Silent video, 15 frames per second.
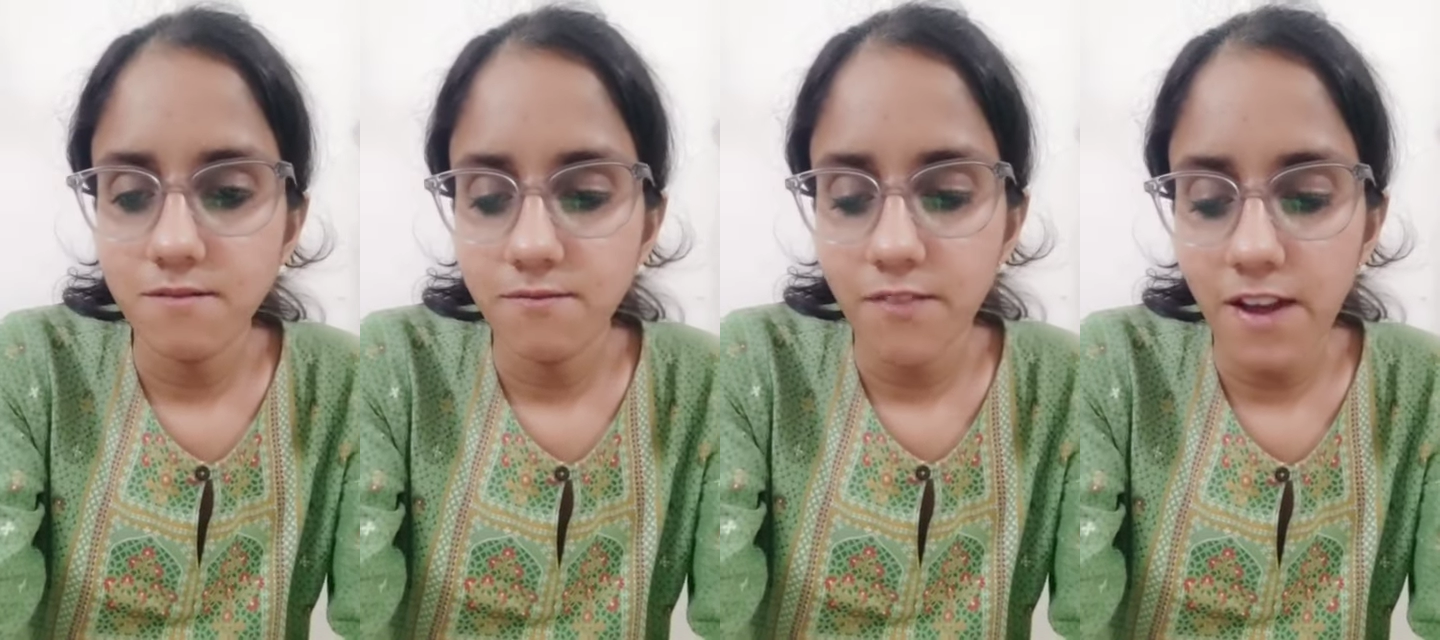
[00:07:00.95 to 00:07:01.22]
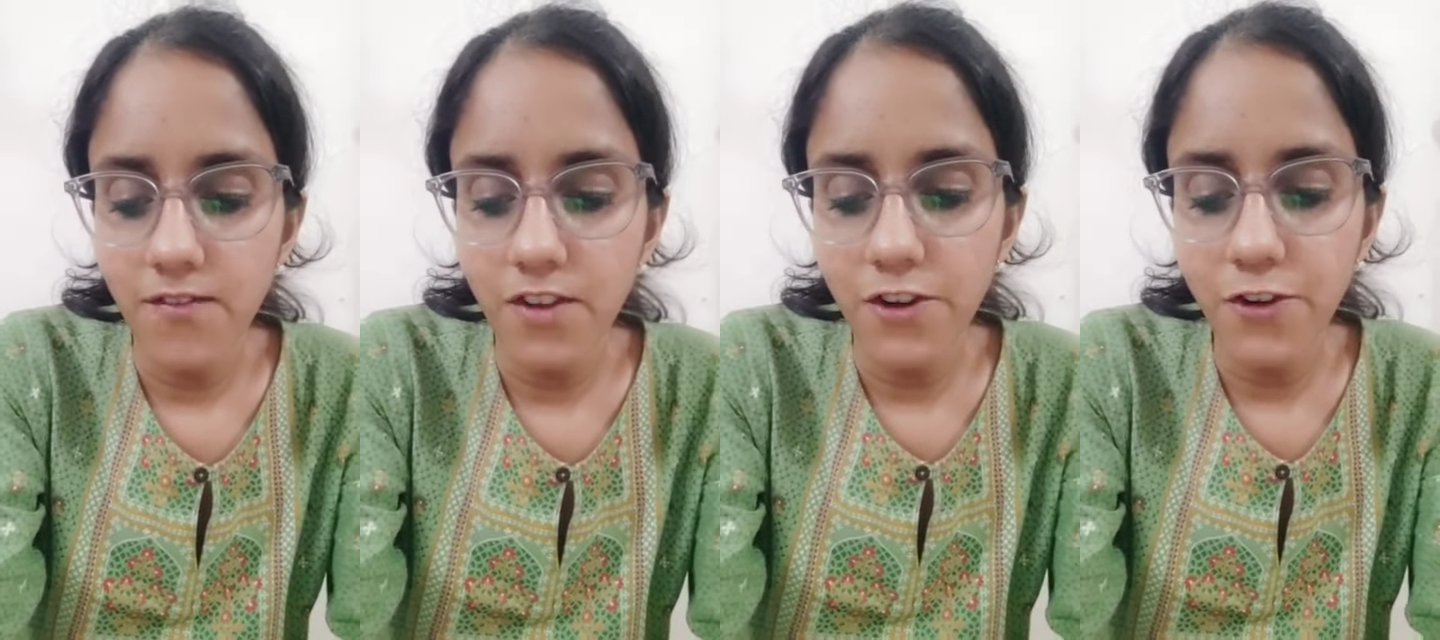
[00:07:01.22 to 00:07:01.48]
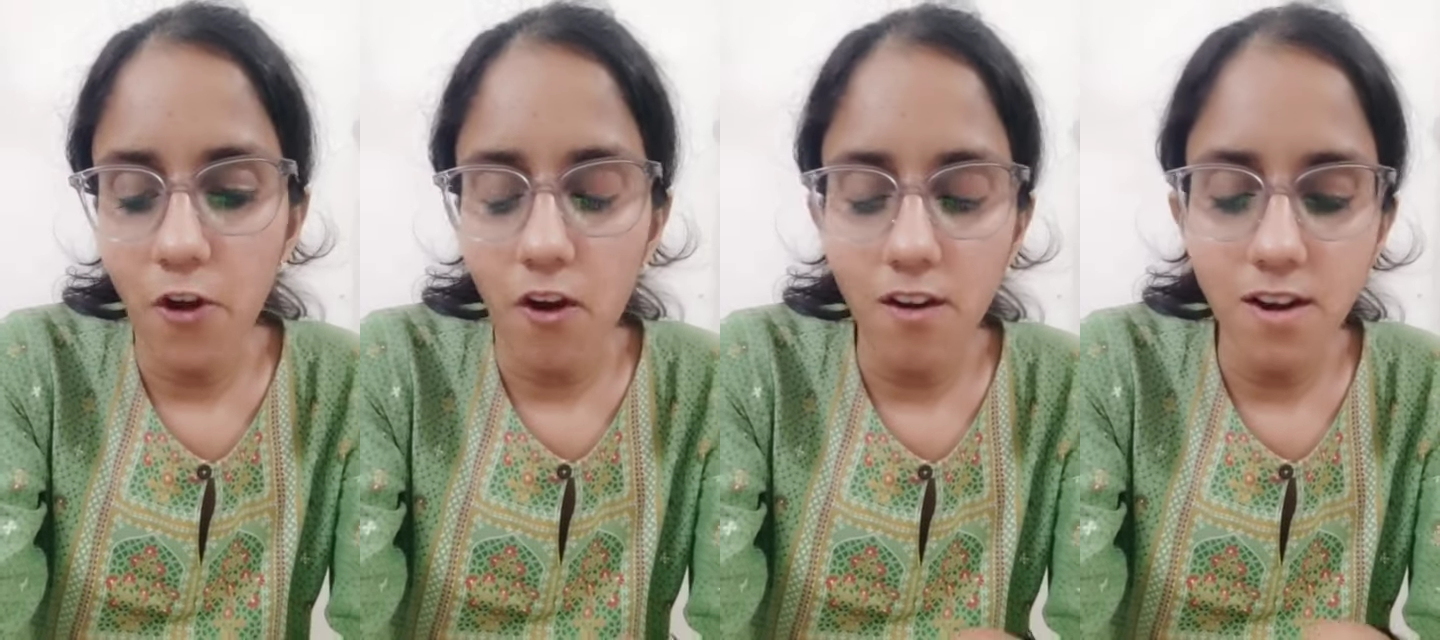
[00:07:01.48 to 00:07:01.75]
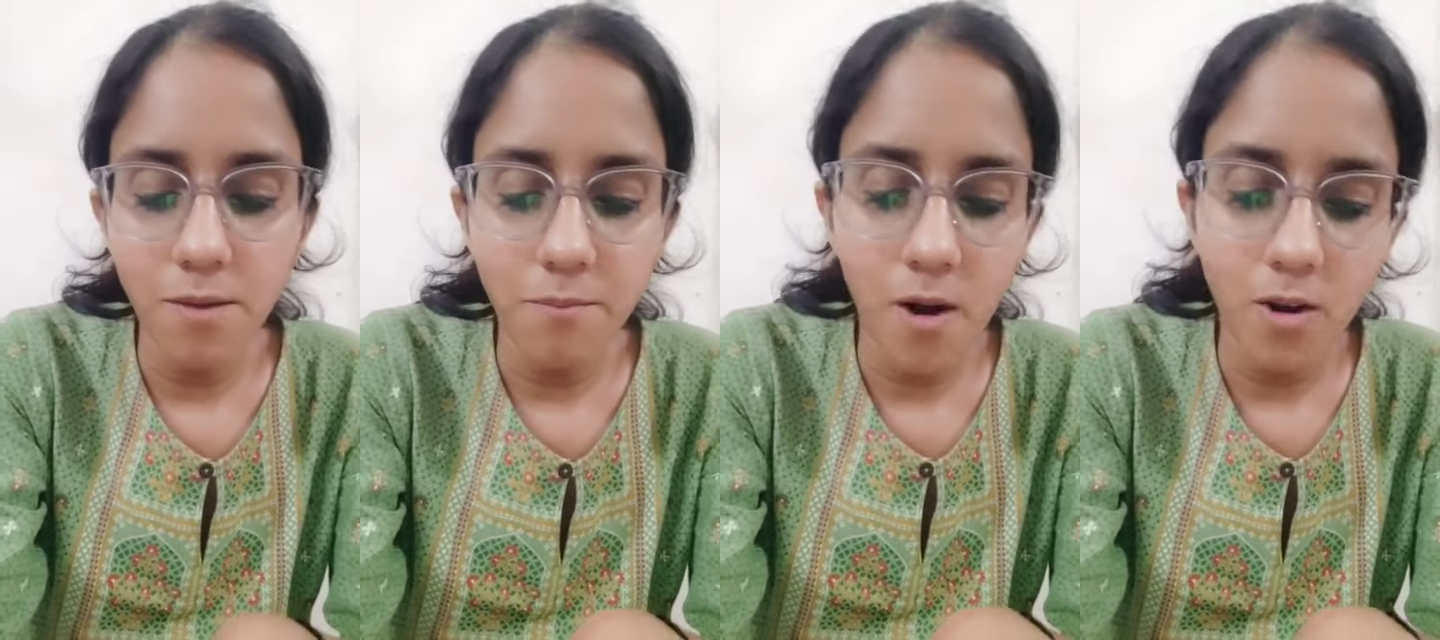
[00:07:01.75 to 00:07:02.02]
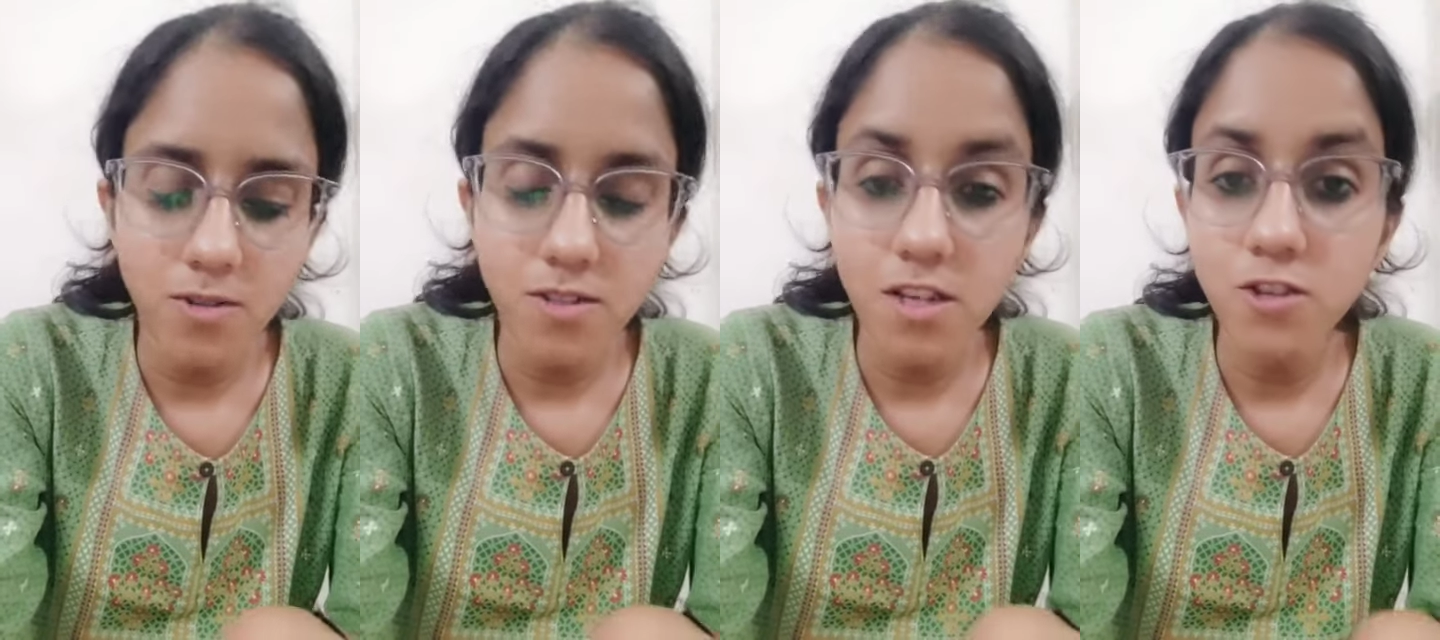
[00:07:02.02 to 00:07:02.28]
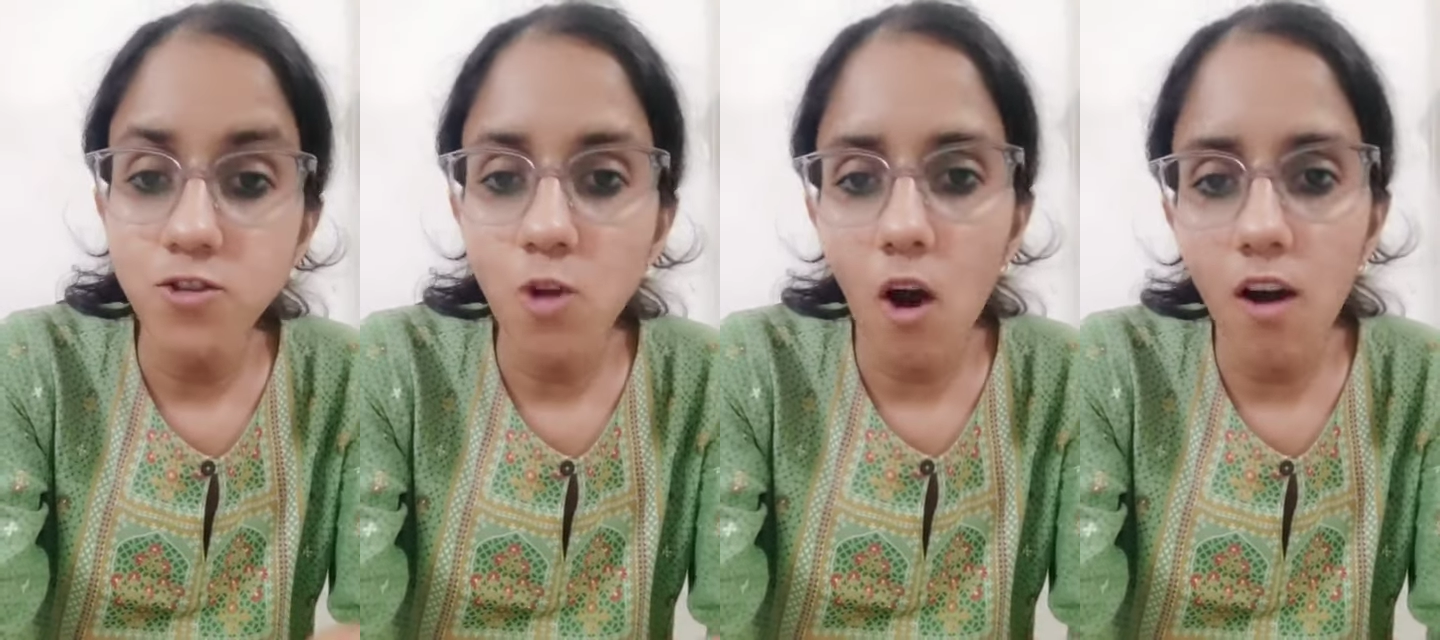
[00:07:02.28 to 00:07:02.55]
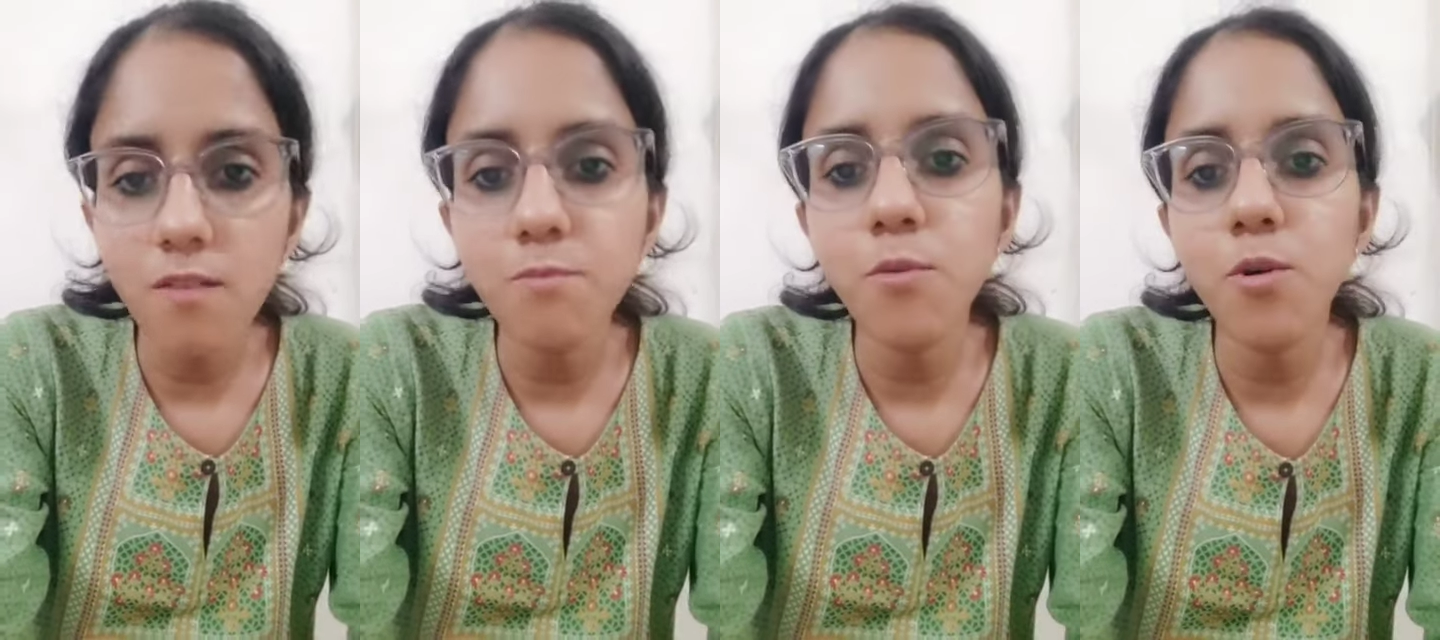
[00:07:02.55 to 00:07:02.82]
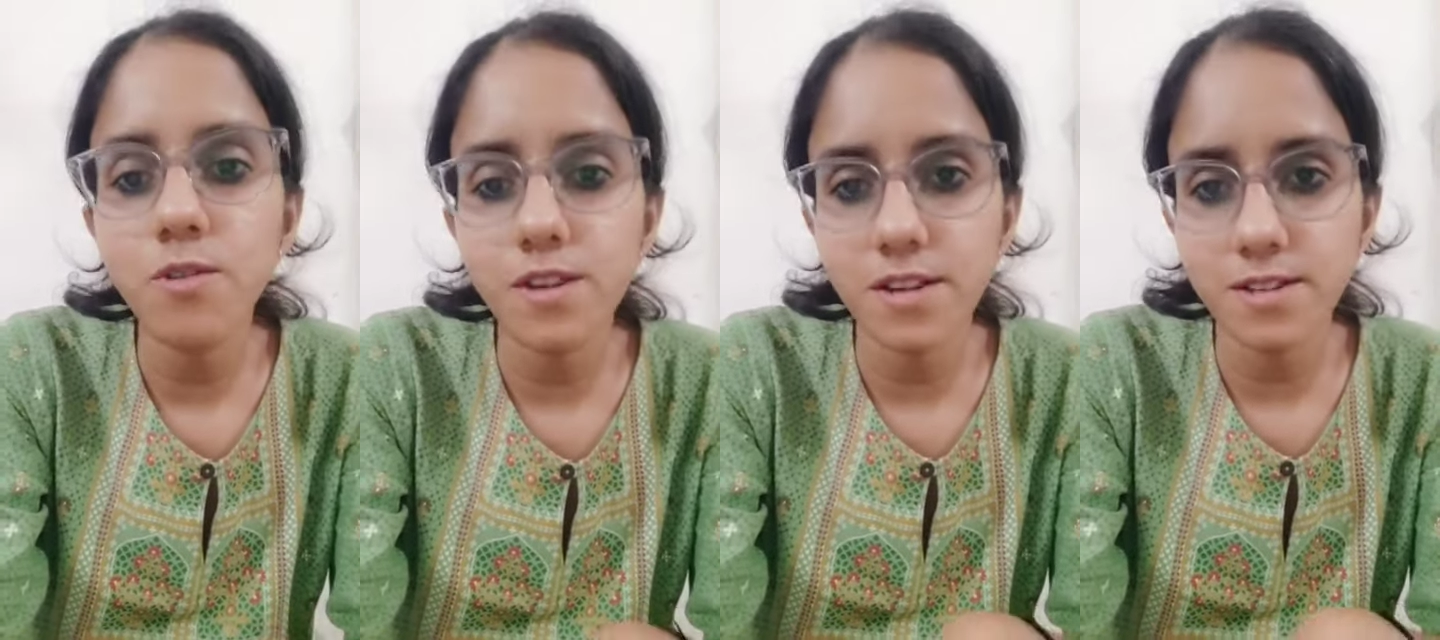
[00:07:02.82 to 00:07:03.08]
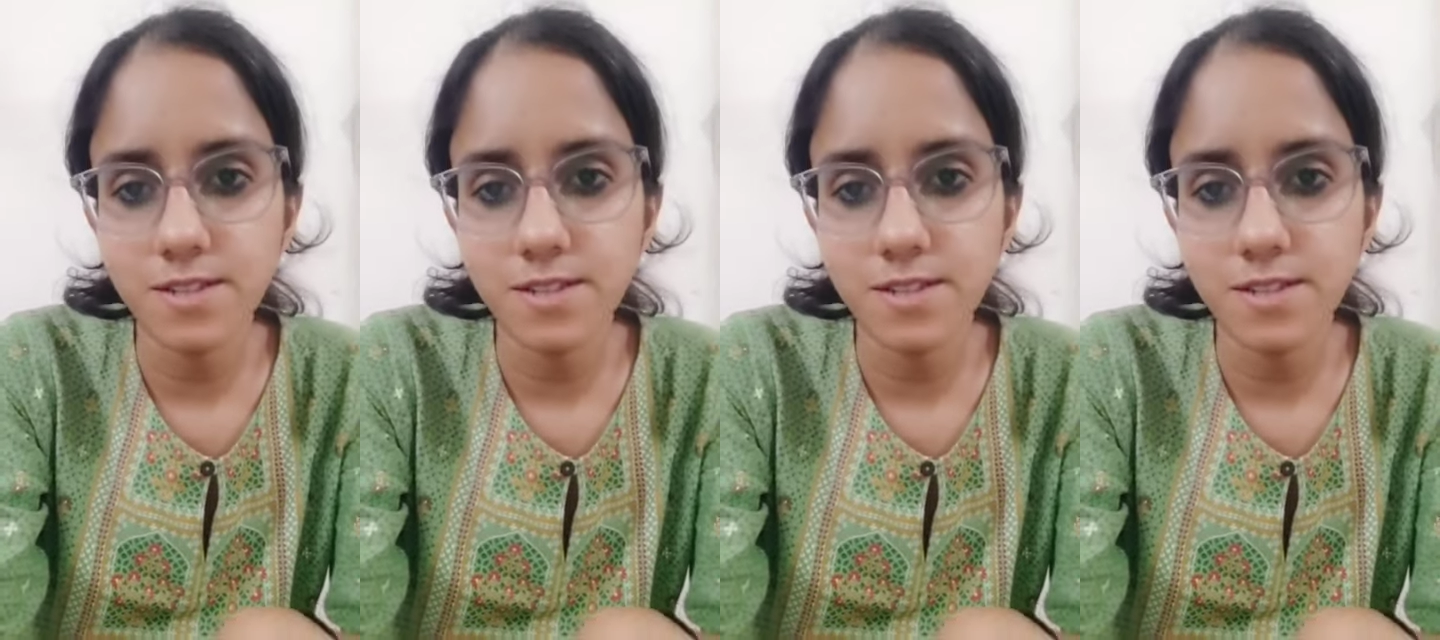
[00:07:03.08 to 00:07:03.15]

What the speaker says: when we talk about the non-motor